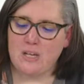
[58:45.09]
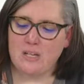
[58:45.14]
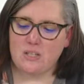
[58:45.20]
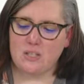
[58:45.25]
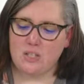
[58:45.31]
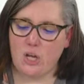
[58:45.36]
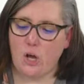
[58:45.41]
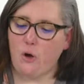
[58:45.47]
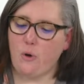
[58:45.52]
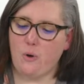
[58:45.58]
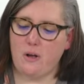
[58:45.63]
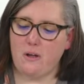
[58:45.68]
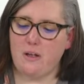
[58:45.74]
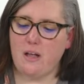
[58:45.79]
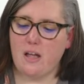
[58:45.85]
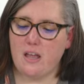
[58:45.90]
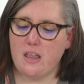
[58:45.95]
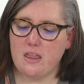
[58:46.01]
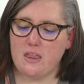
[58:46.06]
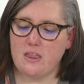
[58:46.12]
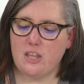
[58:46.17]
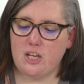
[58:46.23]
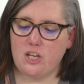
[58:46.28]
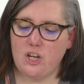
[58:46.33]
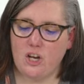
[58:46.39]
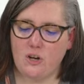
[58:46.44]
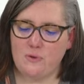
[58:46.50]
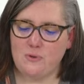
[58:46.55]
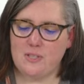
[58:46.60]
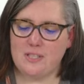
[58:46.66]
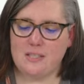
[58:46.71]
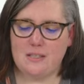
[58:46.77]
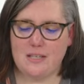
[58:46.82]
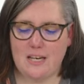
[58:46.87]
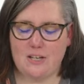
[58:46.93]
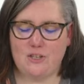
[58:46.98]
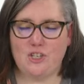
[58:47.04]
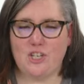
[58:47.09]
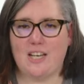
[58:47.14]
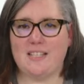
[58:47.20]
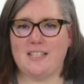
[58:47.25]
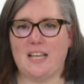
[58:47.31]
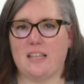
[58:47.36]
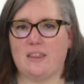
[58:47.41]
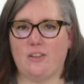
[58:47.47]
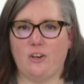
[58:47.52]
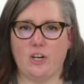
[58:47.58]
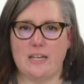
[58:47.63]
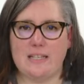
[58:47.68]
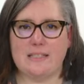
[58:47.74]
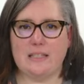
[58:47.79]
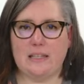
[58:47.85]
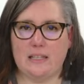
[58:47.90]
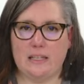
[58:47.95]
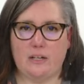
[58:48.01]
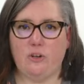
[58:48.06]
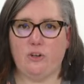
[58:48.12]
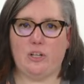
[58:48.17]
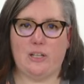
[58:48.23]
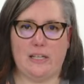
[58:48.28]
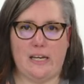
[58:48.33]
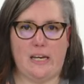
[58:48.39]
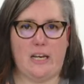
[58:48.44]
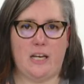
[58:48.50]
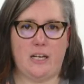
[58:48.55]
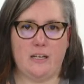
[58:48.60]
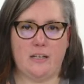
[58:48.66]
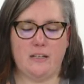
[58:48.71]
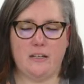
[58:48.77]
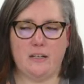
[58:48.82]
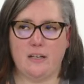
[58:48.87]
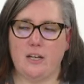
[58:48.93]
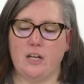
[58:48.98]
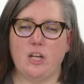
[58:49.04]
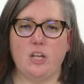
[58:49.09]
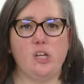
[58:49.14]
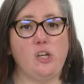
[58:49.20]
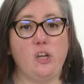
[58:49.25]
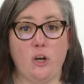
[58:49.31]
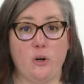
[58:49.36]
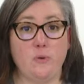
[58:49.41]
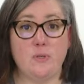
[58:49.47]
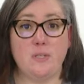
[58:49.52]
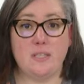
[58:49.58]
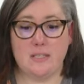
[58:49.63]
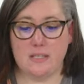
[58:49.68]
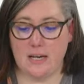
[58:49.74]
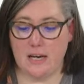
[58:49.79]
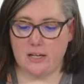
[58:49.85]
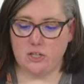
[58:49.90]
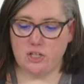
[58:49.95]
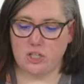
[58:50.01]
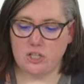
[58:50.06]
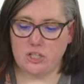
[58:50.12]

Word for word: So the no stitch is that there is literally no stitch.